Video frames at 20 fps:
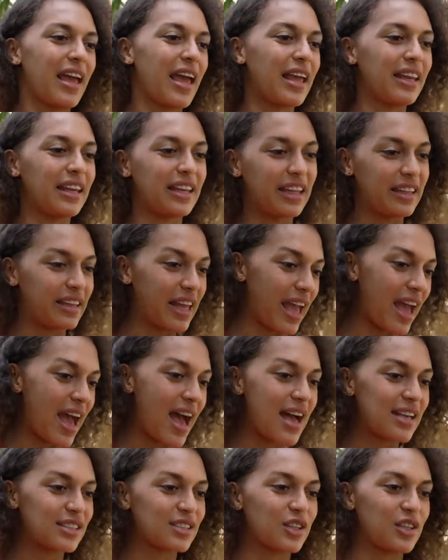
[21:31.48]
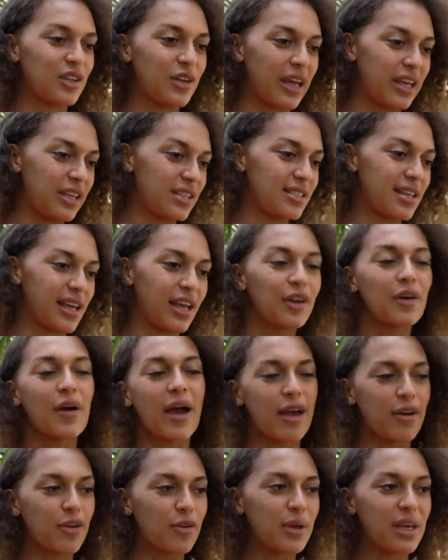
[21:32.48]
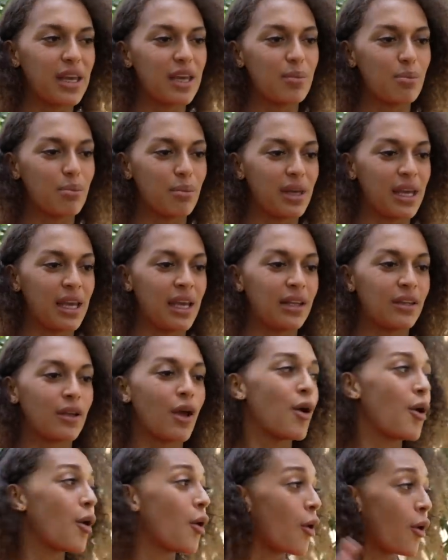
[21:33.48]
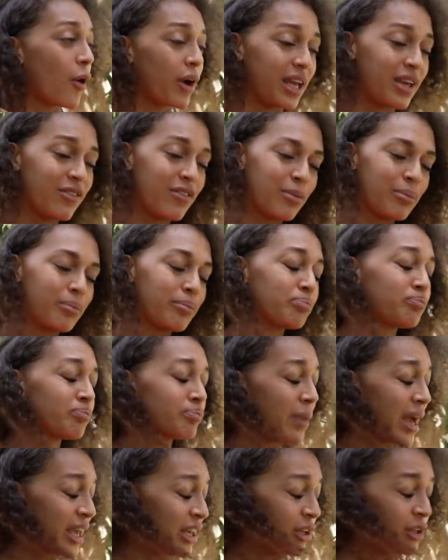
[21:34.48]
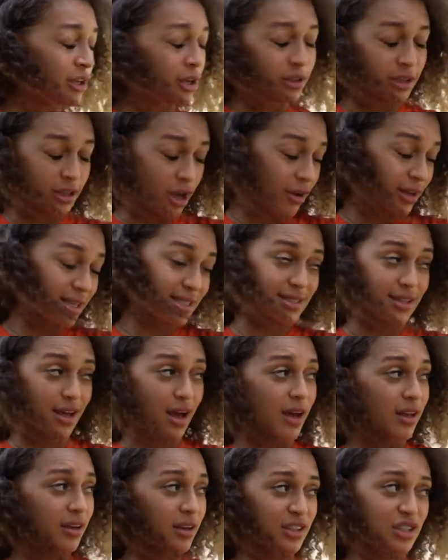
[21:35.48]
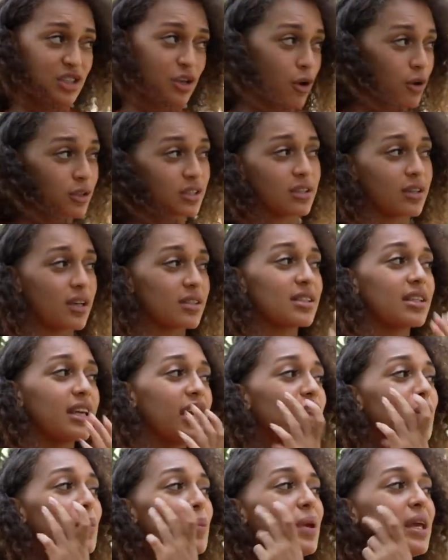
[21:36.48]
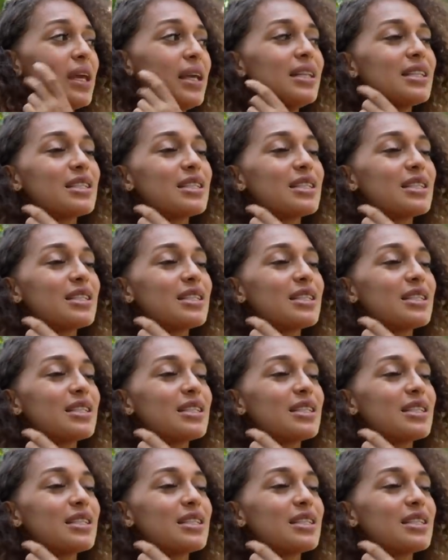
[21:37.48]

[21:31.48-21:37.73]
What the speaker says: and they ask you and you say, no, I don't eat meat. Or even my youngest daughter, she also doesn't eat meat.